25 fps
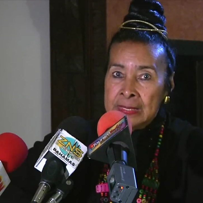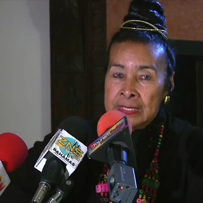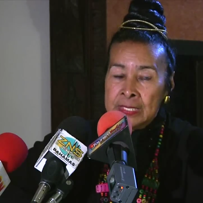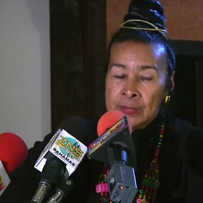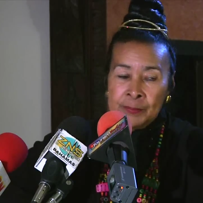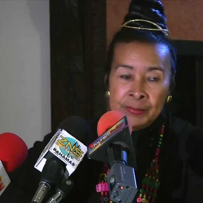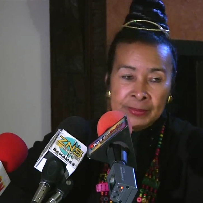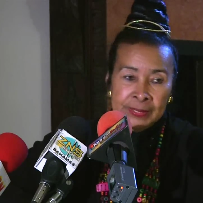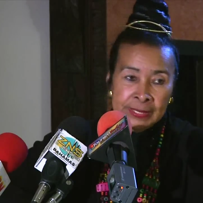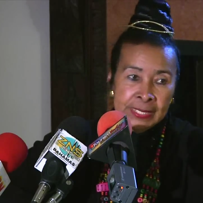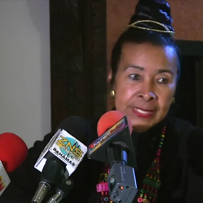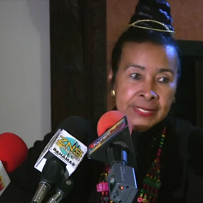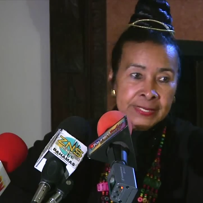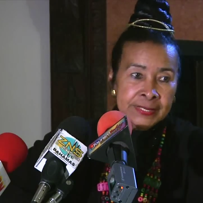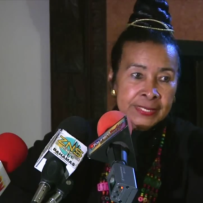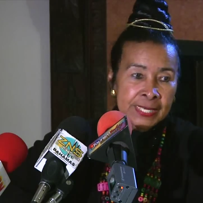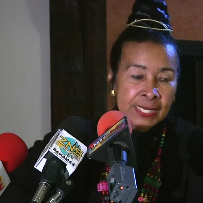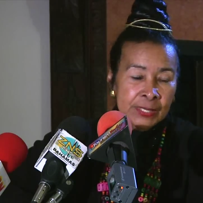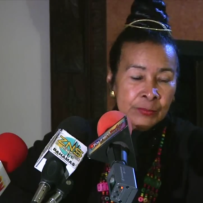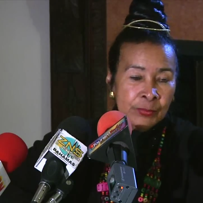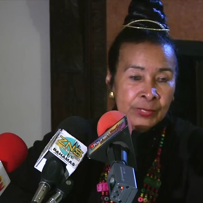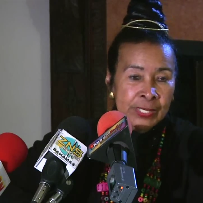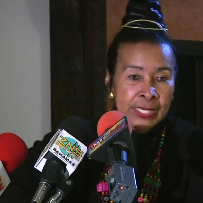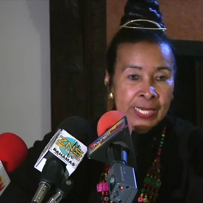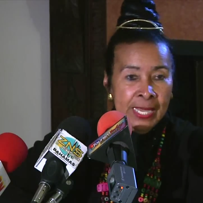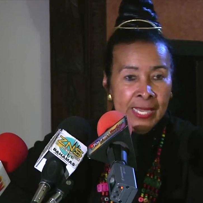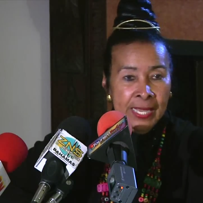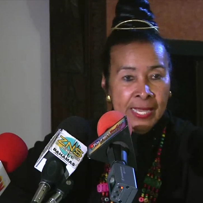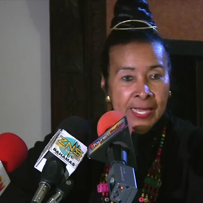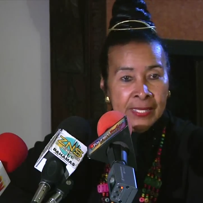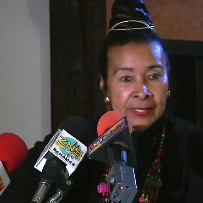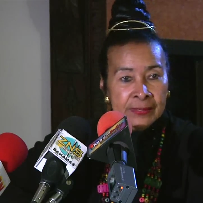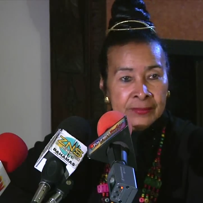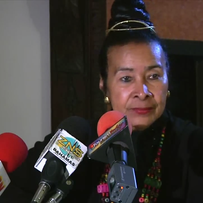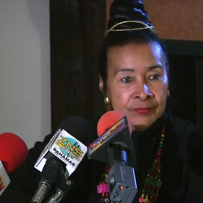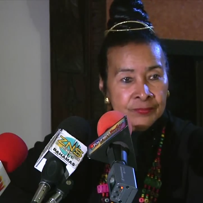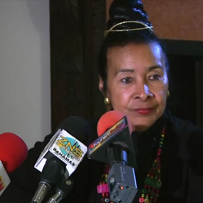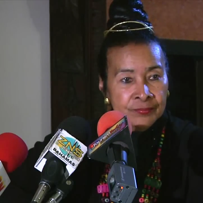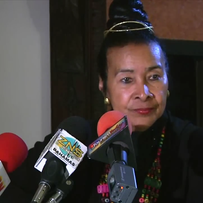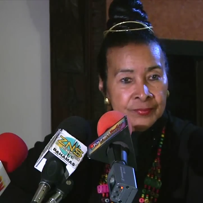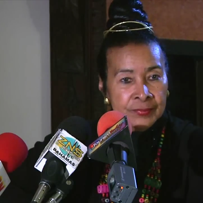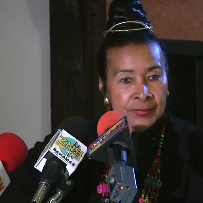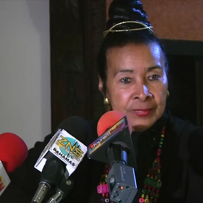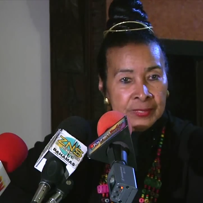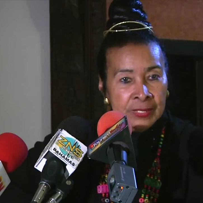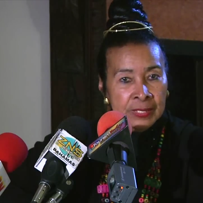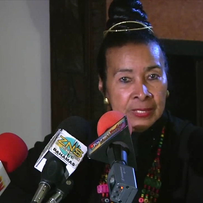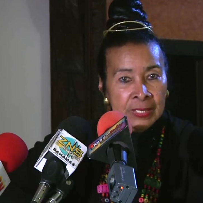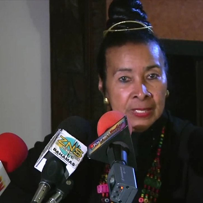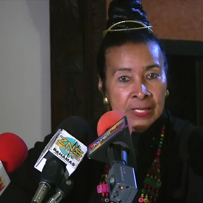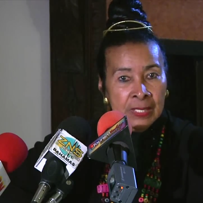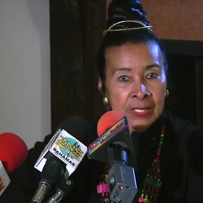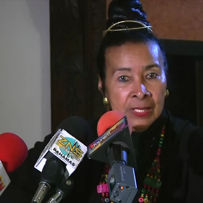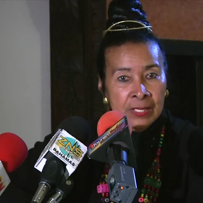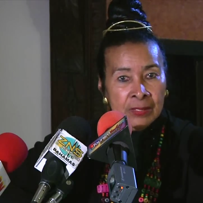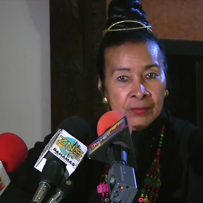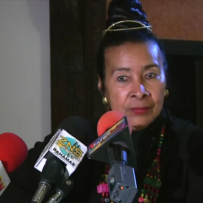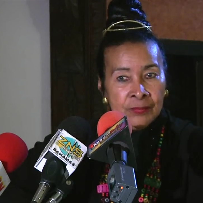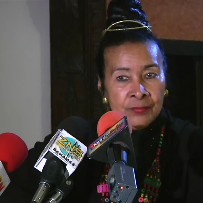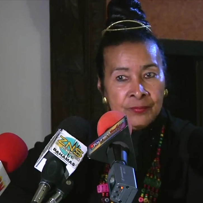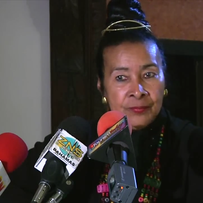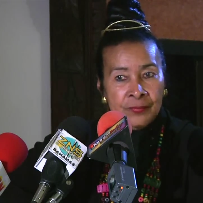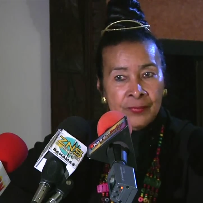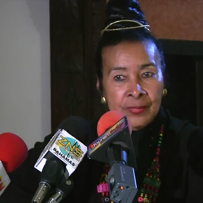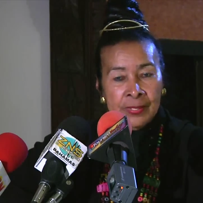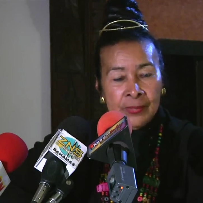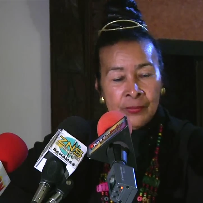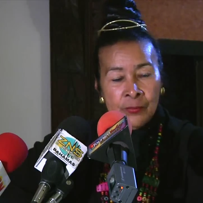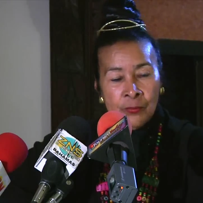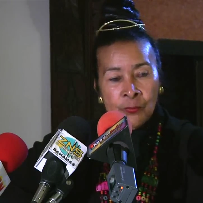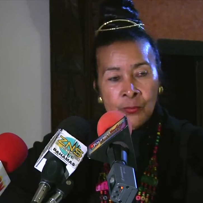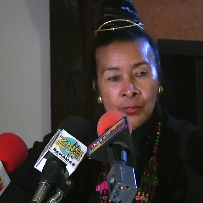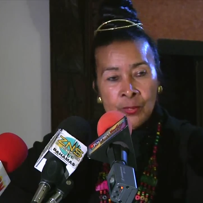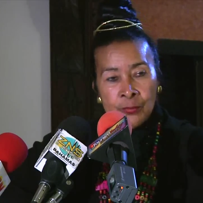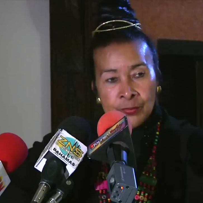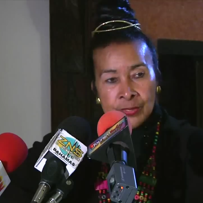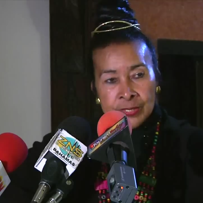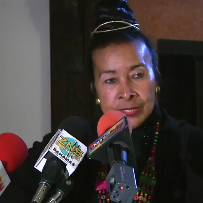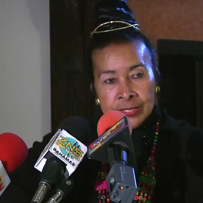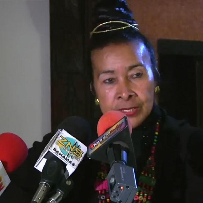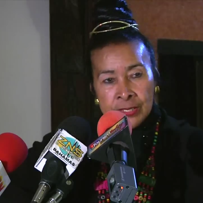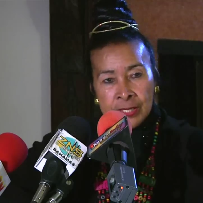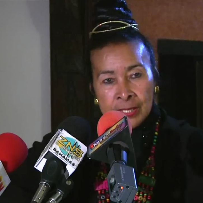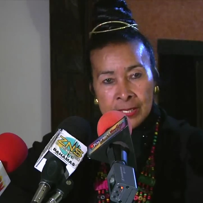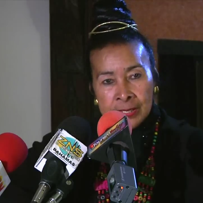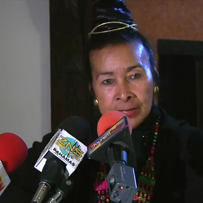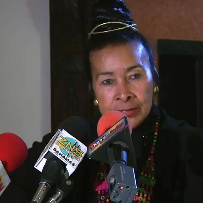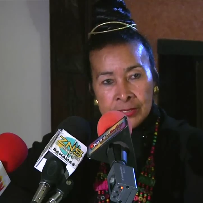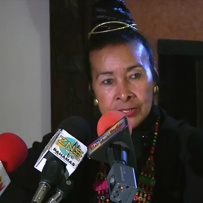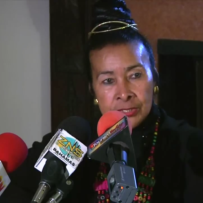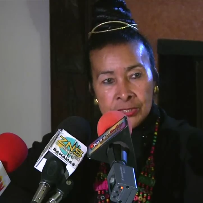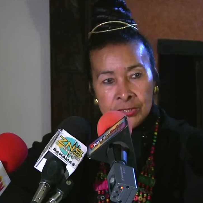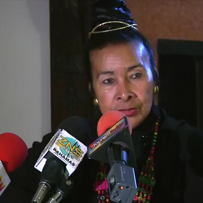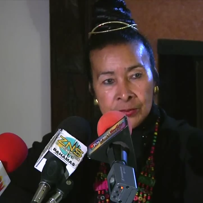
The police said we had what was looking